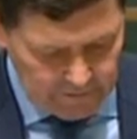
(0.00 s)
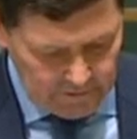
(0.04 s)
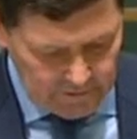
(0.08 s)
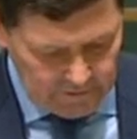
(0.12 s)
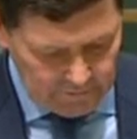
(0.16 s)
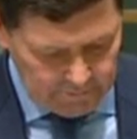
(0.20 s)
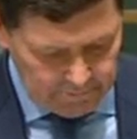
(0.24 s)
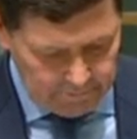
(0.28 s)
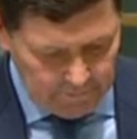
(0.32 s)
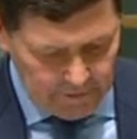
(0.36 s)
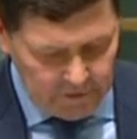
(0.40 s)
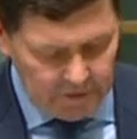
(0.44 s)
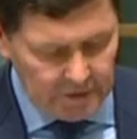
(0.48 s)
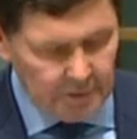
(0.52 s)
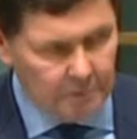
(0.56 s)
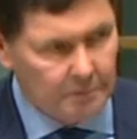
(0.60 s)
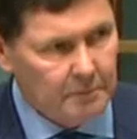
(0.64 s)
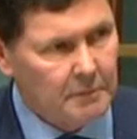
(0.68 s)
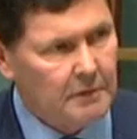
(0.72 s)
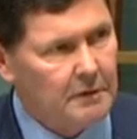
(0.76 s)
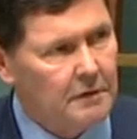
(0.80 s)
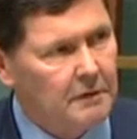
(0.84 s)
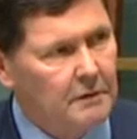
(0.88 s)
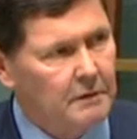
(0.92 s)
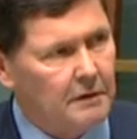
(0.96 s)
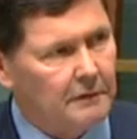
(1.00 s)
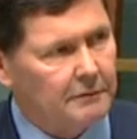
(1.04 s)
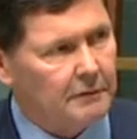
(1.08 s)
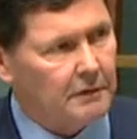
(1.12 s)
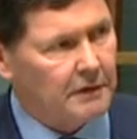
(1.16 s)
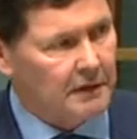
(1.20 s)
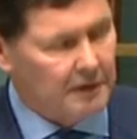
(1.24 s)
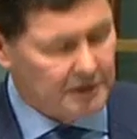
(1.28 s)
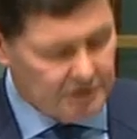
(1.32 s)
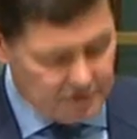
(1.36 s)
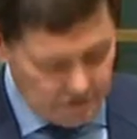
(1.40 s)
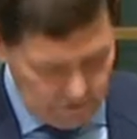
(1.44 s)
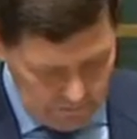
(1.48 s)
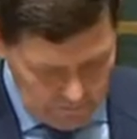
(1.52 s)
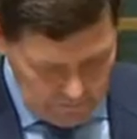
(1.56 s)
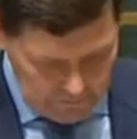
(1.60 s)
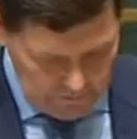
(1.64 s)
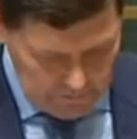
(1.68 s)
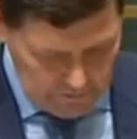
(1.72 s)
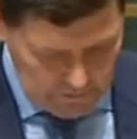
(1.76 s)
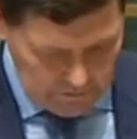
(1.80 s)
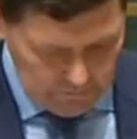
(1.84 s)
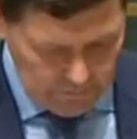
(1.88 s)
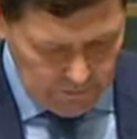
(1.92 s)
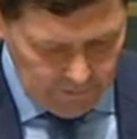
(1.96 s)
to freedom of religion
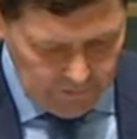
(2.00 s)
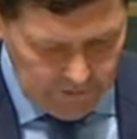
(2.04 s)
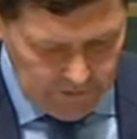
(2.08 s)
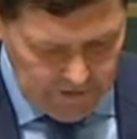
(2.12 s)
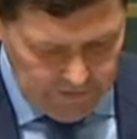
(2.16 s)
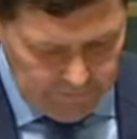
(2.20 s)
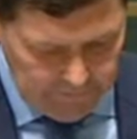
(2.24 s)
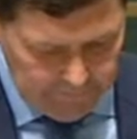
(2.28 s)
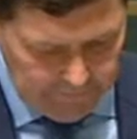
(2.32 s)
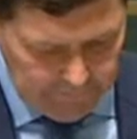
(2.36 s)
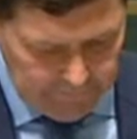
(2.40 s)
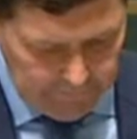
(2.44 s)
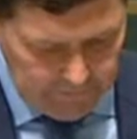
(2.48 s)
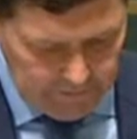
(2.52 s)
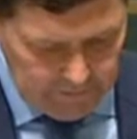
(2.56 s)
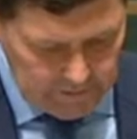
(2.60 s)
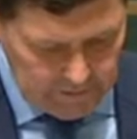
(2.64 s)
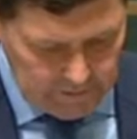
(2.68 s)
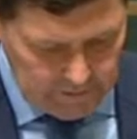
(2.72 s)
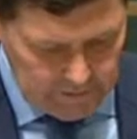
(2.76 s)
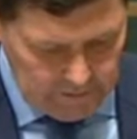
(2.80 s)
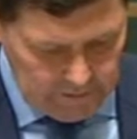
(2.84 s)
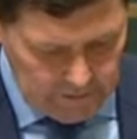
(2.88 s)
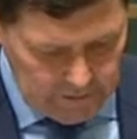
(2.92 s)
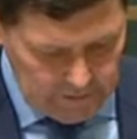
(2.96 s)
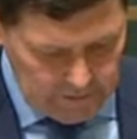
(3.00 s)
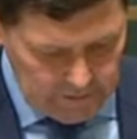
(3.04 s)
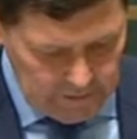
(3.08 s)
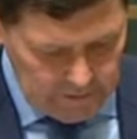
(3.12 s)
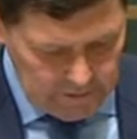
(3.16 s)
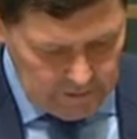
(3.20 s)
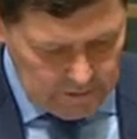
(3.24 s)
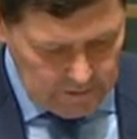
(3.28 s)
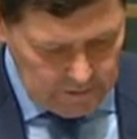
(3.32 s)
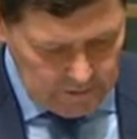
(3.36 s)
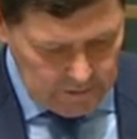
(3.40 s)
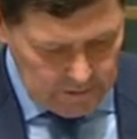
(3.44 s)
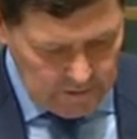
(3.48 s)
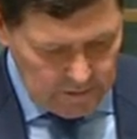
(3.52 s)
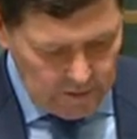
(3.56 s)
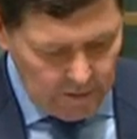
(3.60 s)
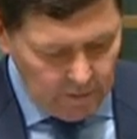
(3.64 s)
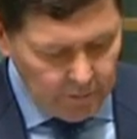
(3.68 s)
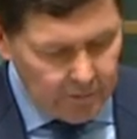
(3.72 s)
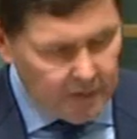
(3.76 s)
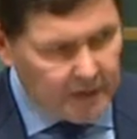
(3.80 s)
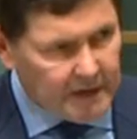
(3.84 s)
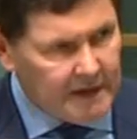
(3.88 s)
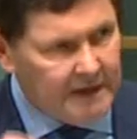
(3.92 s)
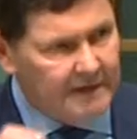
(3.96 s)
and belief.
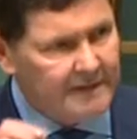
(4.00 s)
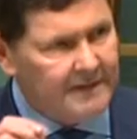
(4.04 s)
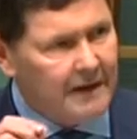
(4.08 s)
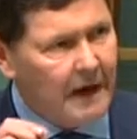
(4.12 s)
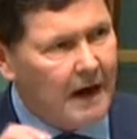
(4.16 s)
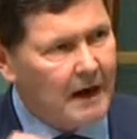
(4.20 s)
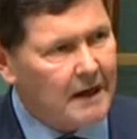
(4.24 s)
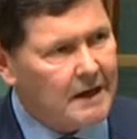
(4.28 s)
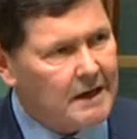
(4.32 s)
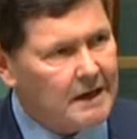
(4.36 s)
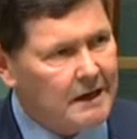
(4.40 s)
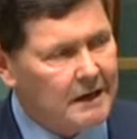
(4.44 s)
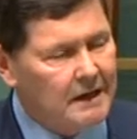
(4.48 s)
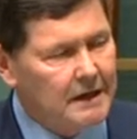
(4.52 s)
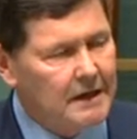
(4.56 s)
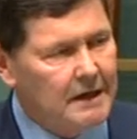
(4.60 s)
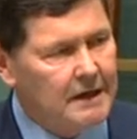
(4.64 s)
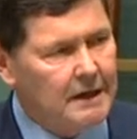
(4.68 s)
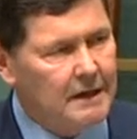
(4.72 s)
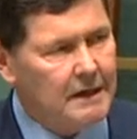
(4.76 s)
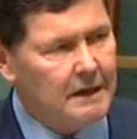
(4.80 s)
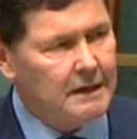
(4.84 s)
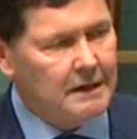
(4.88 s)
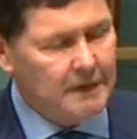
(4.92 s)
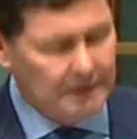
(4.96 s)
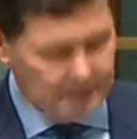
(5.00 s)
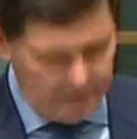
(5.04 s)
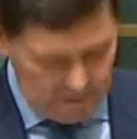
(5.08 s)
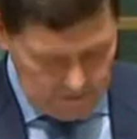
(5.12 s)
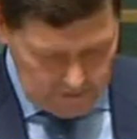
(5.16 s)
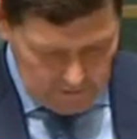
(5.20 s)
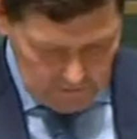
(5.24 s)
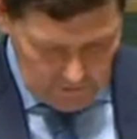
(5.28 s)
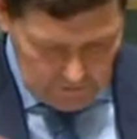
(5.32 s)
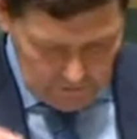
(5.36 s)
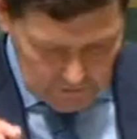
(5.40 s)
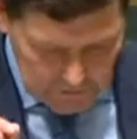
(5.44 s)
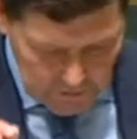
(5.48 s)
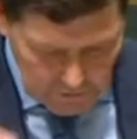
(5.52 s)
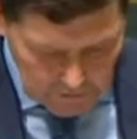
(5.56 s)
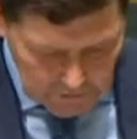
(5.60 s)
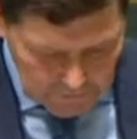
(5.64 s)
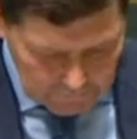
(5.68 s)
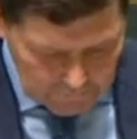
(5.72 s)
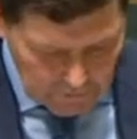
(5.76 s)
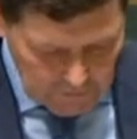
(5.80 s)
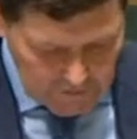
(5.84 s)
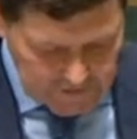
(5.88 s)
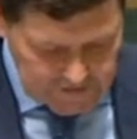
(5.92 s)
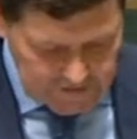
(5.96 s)
These are clear,
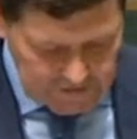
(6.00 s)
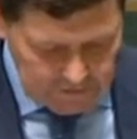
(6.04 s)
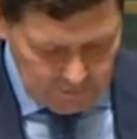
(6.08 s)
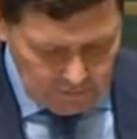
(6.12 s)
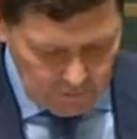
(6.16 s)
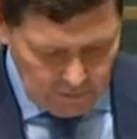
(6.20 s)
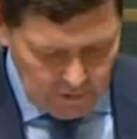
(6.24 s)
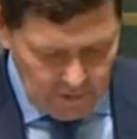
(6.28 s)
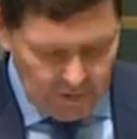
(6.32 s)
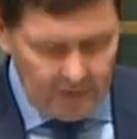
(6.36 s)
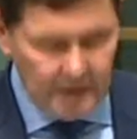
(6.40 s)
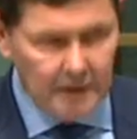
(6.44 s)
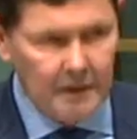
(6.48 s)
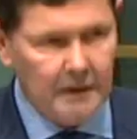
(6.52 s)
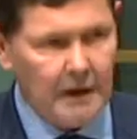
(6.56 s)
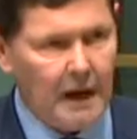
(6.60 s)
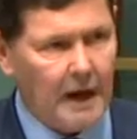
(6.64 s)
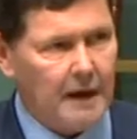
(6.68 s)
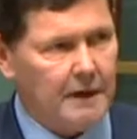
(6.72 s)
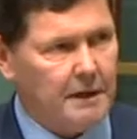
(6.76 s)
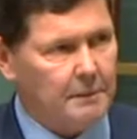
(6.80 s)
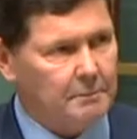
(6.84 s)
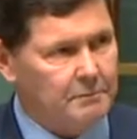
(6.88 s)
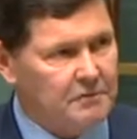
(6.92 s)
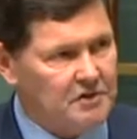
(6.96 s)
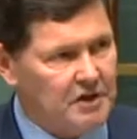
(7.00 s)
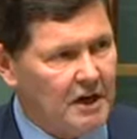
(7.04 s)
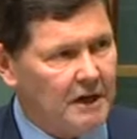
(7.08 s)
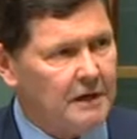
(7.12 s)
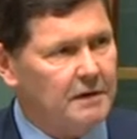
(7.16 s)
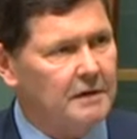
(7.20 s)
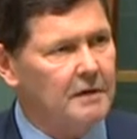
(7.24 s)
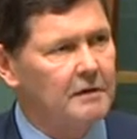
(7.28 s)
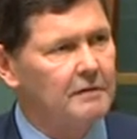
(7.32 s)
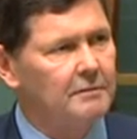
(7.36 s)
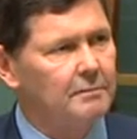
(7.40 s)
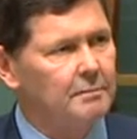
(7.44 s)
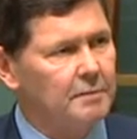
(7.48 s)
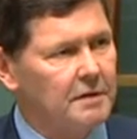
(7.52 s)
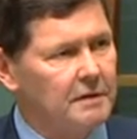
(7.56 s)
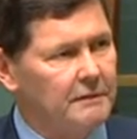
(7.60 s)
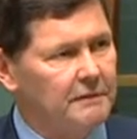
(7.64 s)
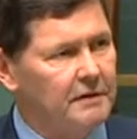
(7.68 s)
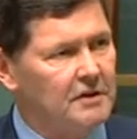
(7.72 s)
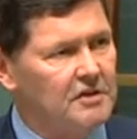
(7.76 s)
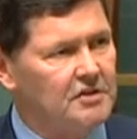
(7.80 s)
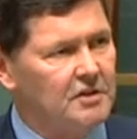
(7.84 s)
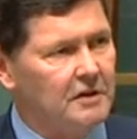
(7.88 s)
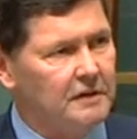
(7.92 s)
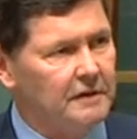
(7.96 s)
universal and objective
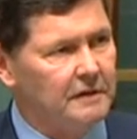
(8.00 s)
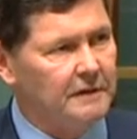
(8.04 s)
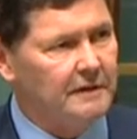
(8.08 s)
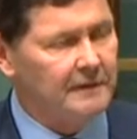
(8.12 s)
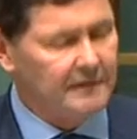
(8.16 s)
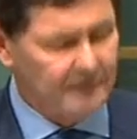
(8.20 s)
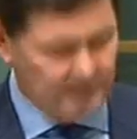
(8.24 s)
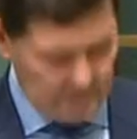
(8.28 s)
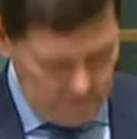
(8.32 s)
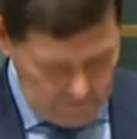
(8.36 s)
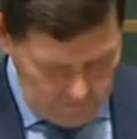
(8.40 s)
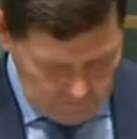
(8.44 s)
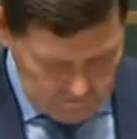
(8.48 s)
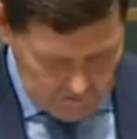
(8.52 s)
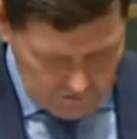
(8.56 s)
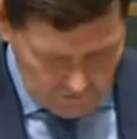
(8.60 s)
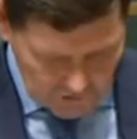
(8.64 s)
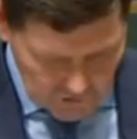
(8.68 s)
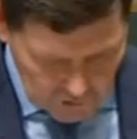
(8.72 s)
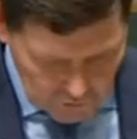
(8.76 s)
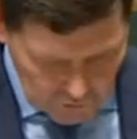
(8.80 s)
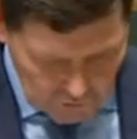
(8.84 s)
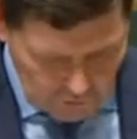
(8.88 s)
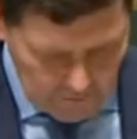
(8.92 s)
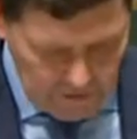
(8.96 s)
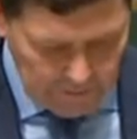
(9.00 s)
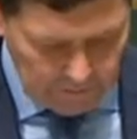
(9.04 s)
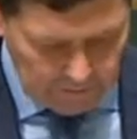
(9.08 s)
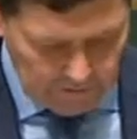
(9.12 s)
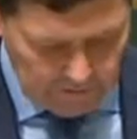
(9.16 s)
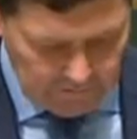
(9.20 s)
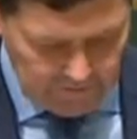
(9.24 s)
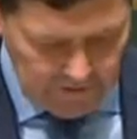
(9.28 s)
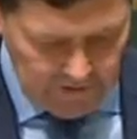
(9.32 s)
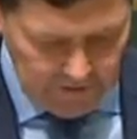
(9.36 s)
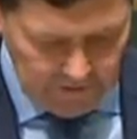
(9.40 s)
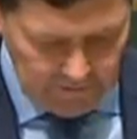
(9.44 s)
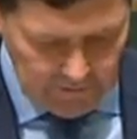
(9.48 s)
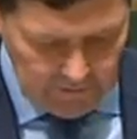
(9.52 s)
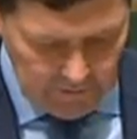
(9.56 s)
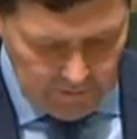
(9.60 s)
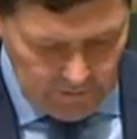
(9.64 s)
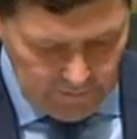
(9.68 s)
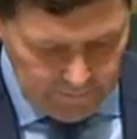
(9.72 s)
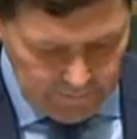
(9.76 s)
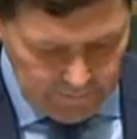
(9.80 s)
provisions that should be protected,